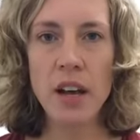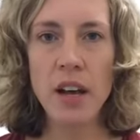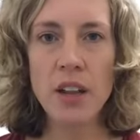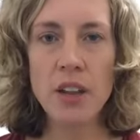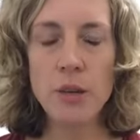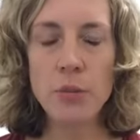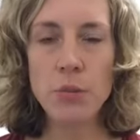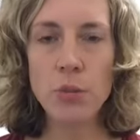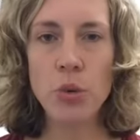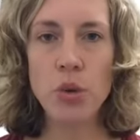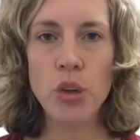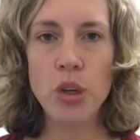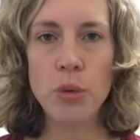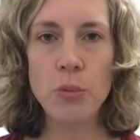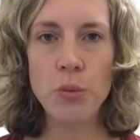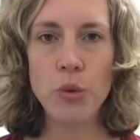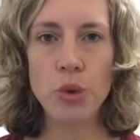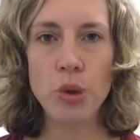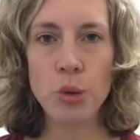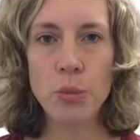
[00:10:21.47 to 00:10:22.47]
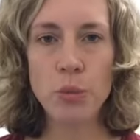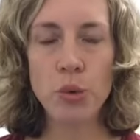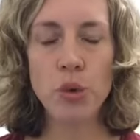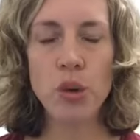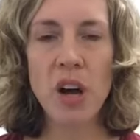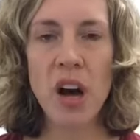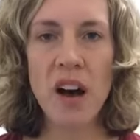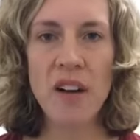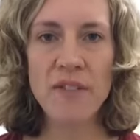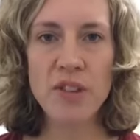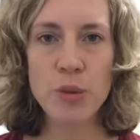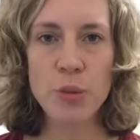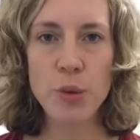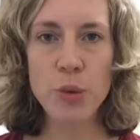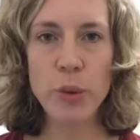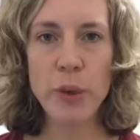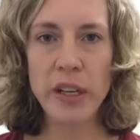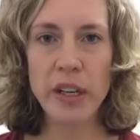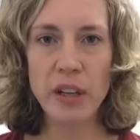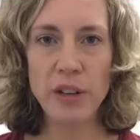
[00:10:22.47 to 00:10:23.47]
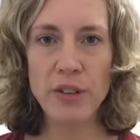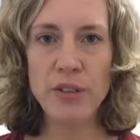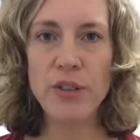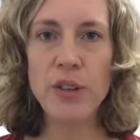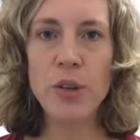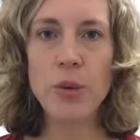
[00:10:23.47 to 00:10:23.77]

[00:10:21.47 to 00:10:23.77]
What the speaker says: the more and more comfortable we're going to feel